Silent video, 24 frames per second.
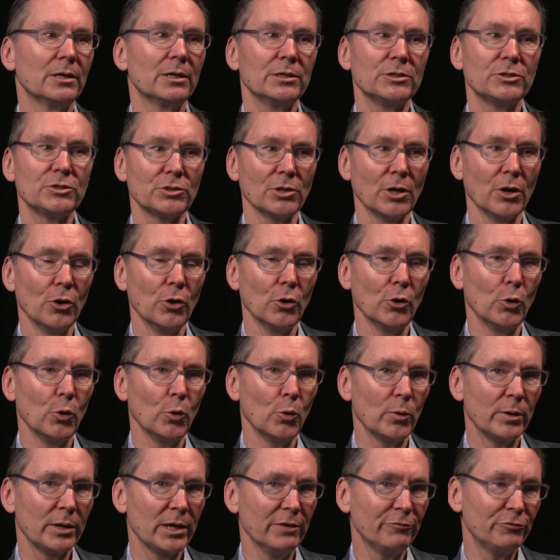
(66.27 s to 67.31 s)

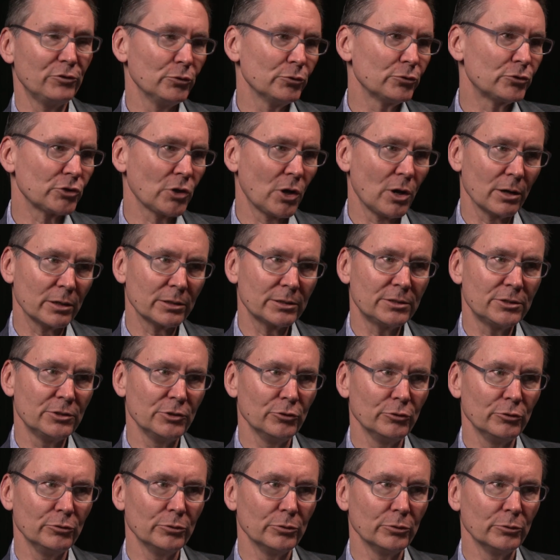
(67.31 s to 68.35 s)
So if you talk
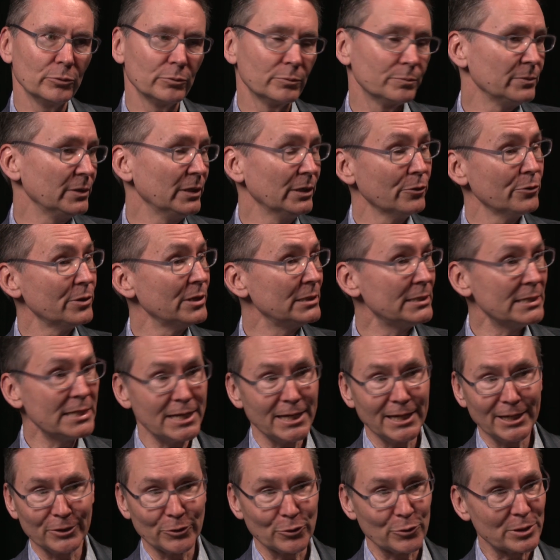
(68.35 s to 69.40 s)
to the
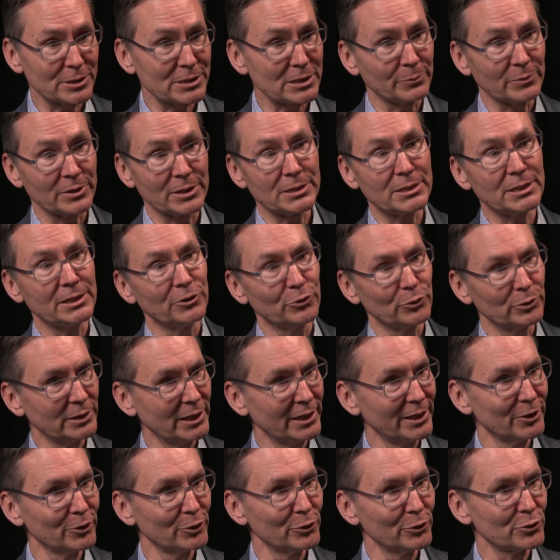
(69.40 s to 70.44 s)
dean or some of the senior
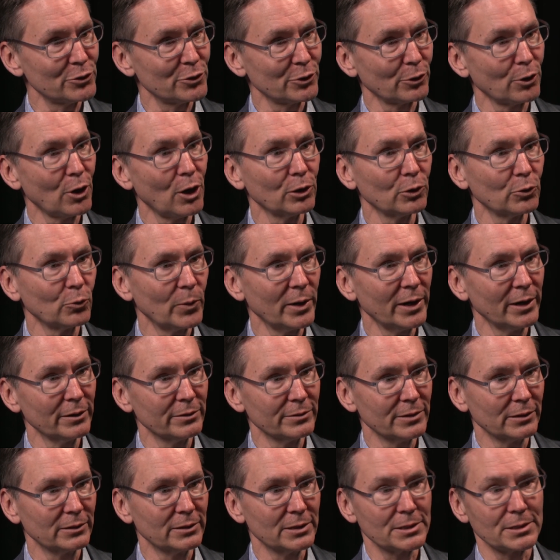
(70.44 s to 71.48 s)
leaders, they're all aware
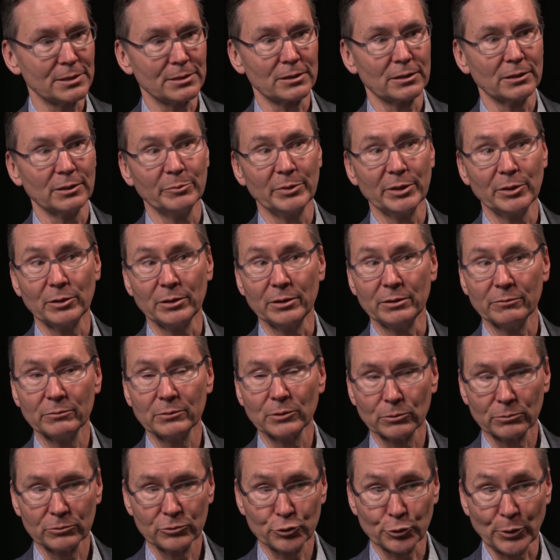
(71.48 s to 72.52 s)
that this is going to be
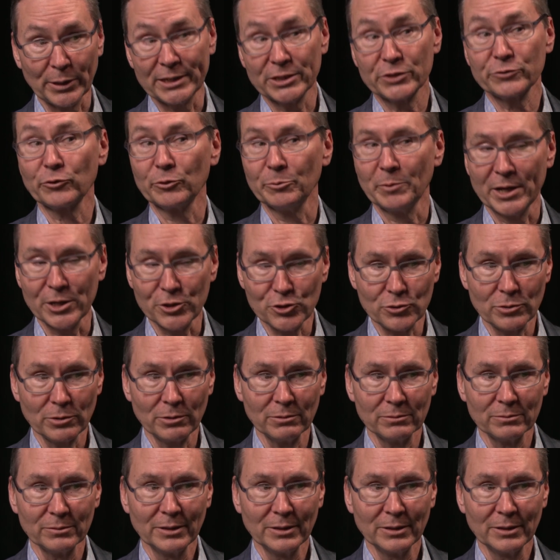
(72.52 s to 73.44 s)
transformational.